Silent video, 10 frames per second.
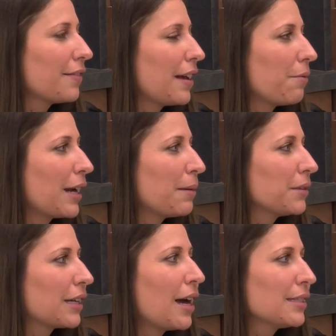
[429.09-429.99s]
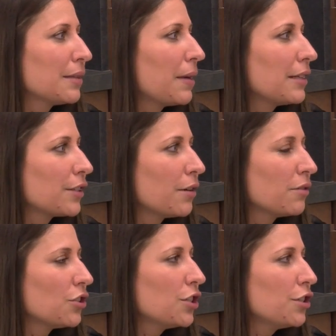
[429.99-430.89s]
They were able to customize their
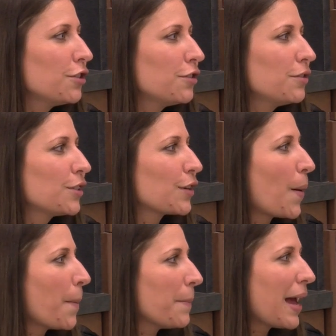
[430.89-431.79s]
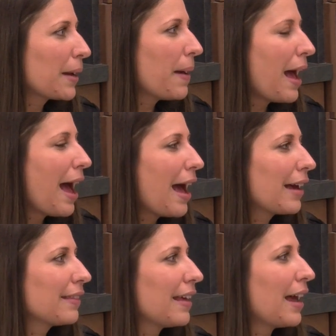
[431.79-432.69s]
own shoes, their own
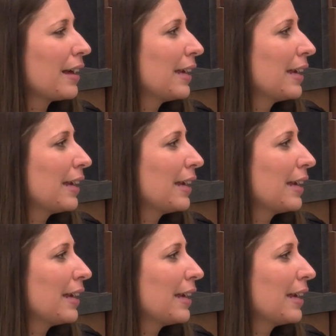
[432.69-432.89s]
backpack.